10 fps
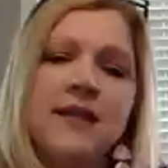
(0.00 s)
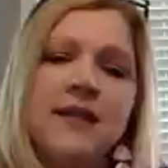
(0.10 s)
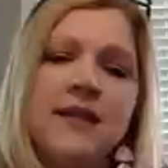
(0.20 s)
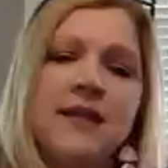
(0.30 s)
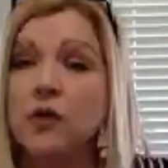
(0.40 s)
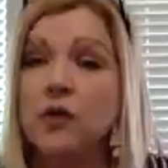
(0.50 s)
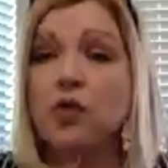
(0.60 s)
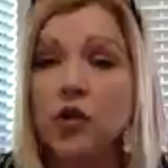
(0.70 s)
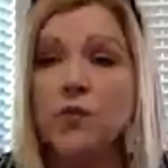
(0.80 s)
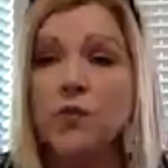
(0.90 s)
the, the
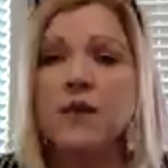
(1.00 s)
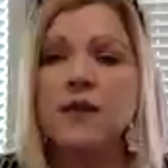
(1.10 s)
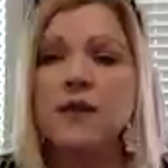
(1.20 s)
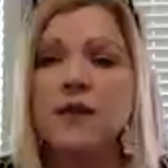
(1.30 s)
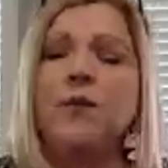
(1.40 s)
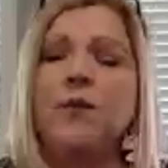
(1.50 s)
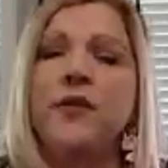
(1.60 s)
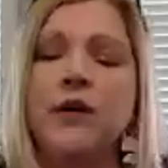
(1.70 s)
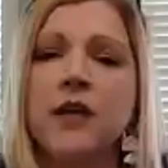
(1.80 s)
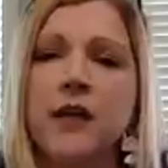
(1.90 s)
groups and the people
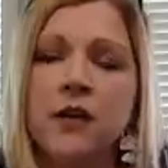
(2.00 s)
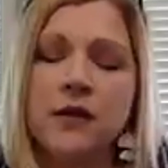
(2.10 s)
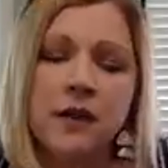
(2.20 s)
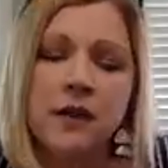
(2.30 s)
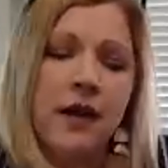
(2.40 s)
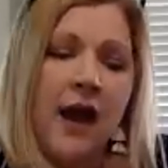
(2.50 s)
that are here, uh,